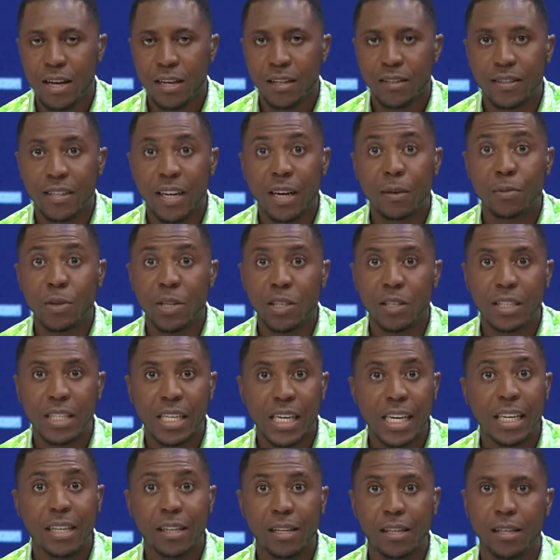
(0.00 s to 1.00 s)
Xavier
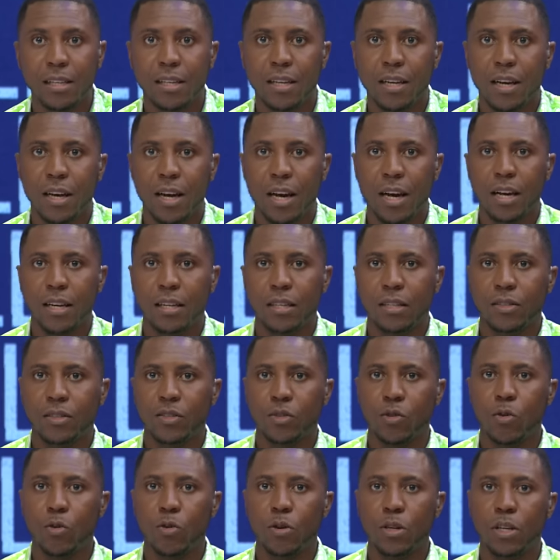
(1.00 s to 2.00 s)
Taylor had
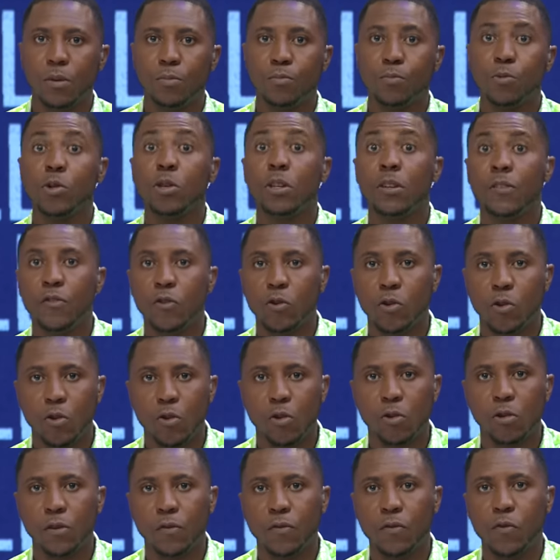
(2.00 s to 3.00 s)
scored a beautiful
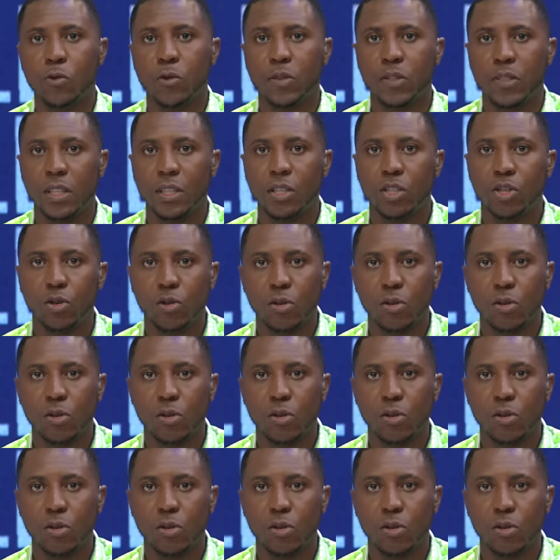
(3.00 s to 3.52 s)
goal for St.